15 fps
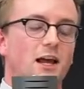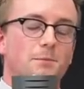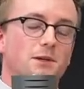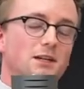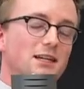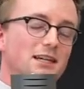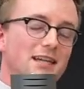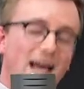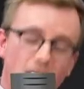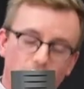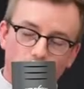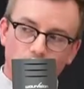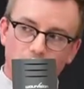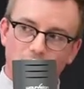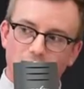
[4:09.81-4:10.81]
happening
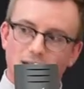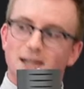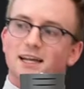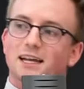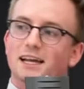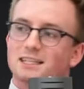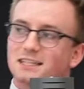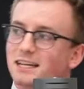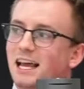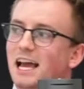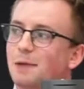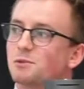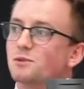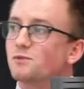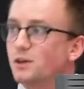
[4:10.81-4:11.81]
now, it's going to
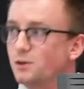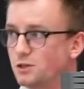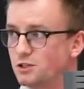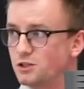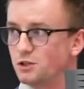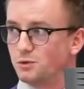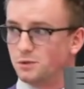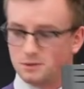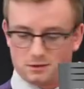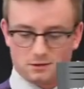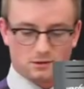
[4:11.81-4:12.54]
happen very soon.